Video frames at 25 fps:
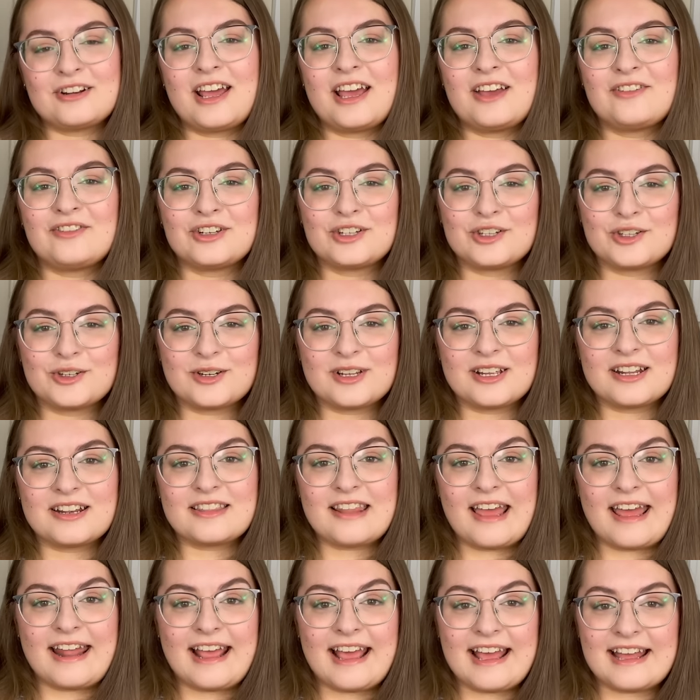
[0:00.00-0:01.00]
I've included
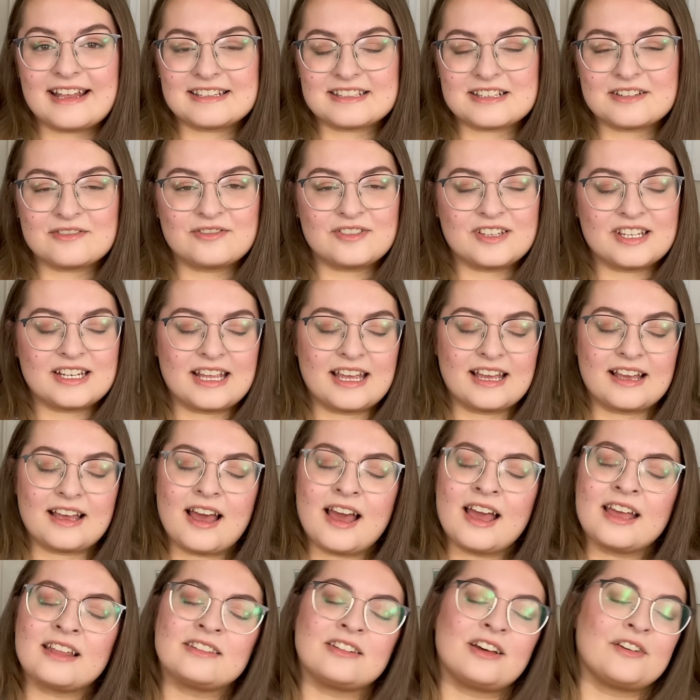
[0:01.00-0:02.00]
that has a v-neck.
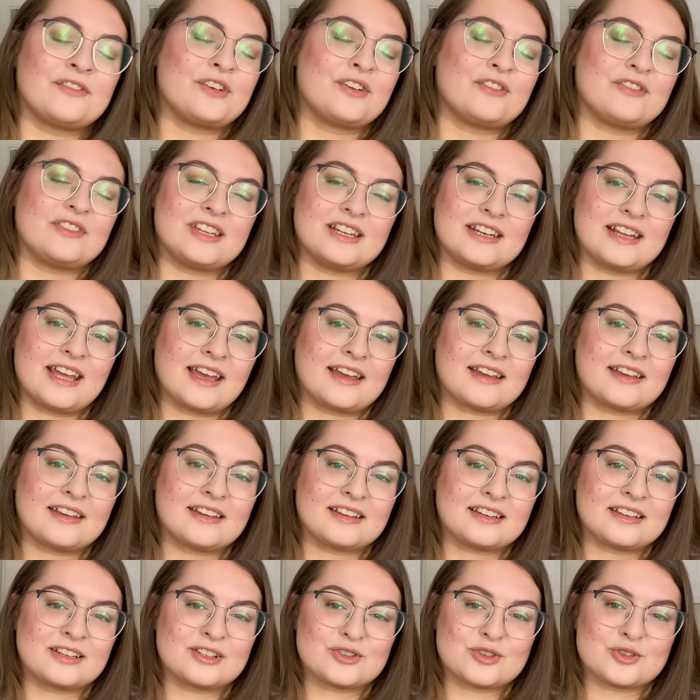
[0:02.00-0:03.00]
I love a v-neck
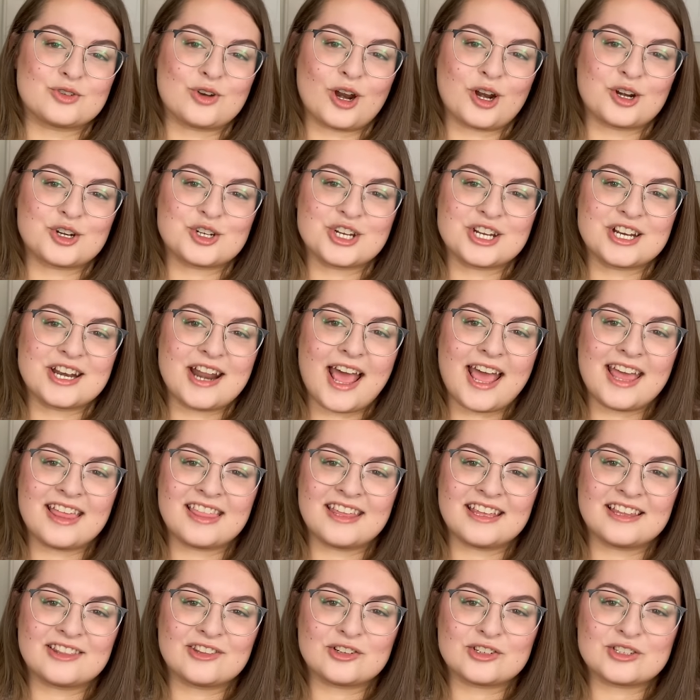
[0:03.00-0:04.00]
construction. I
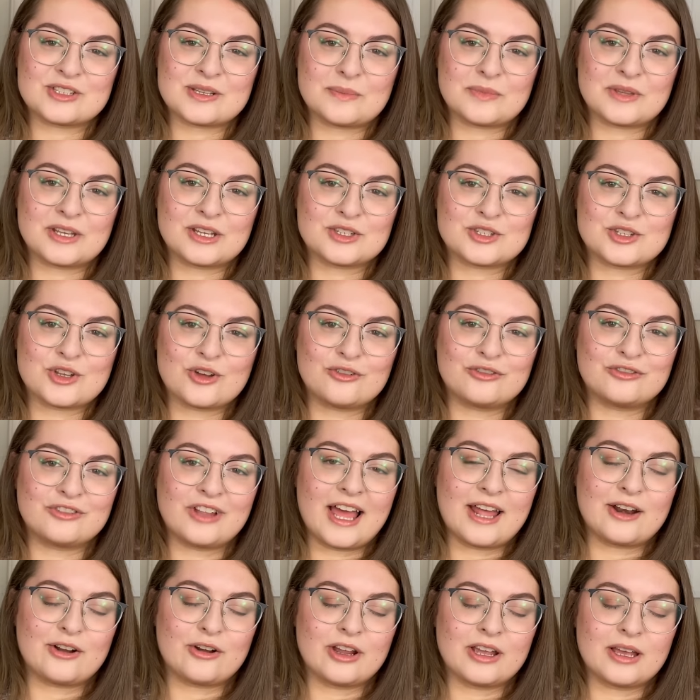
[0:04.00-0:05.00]
think there's something so
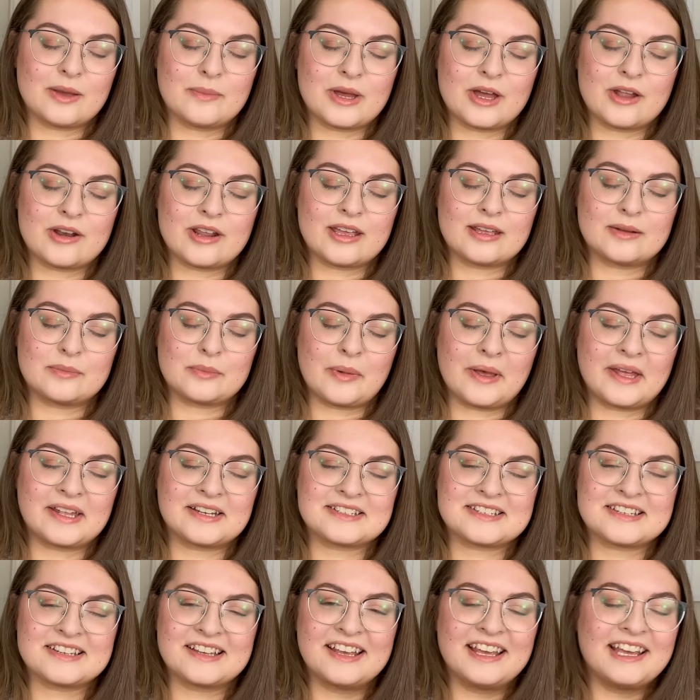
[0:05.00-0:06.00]
flattering about it,
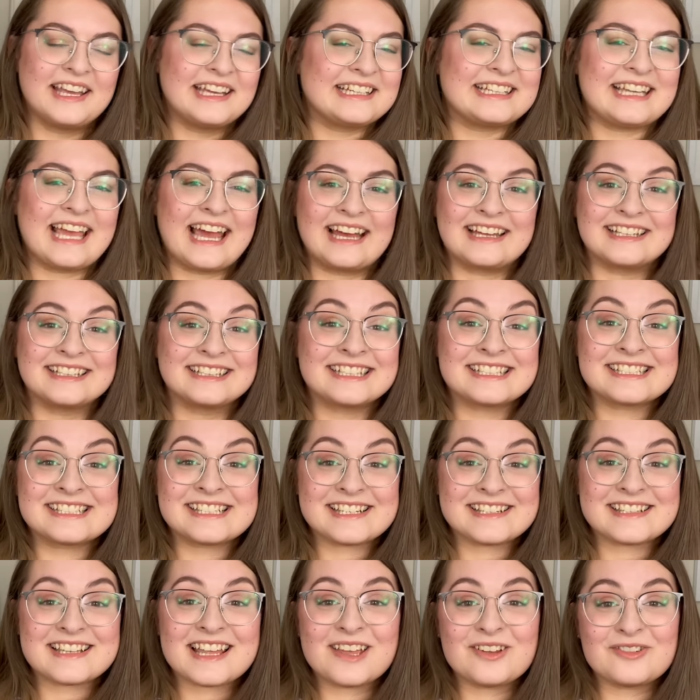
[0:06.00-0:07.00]
but yeah, this
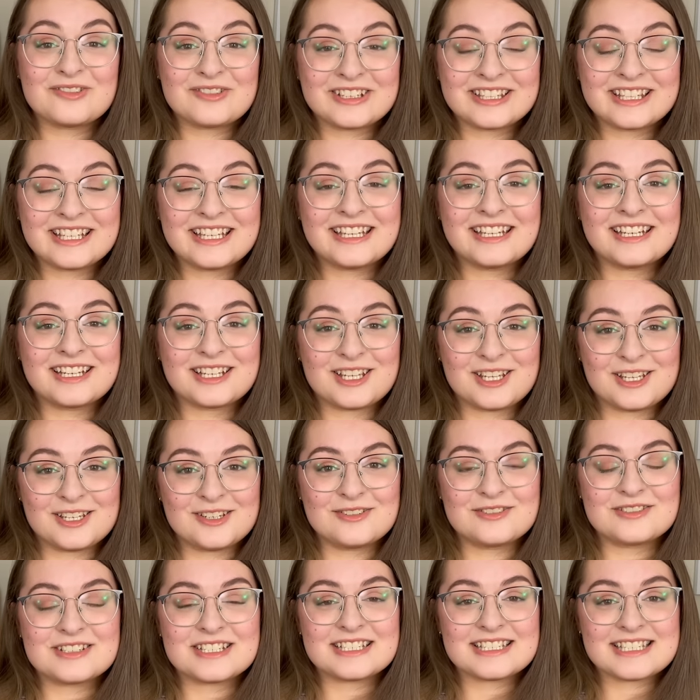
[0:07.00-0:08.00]
is a really
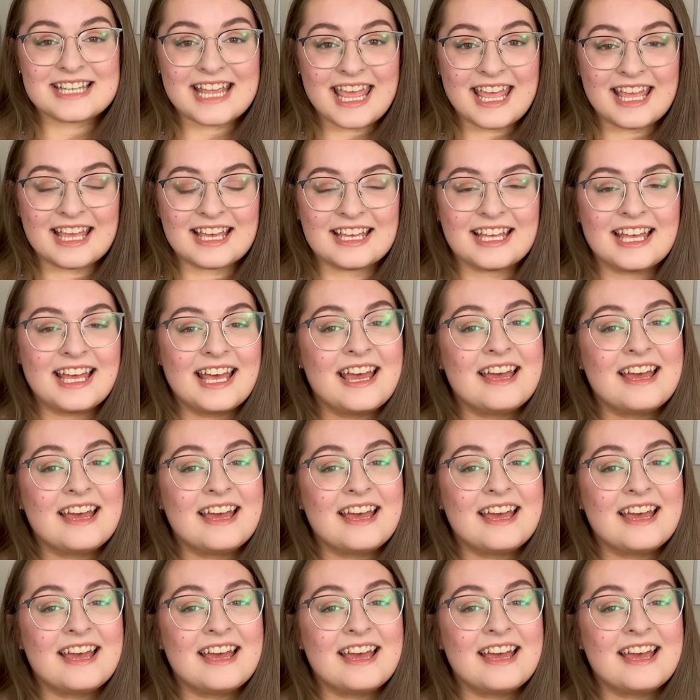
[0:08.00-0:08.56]
cute tank.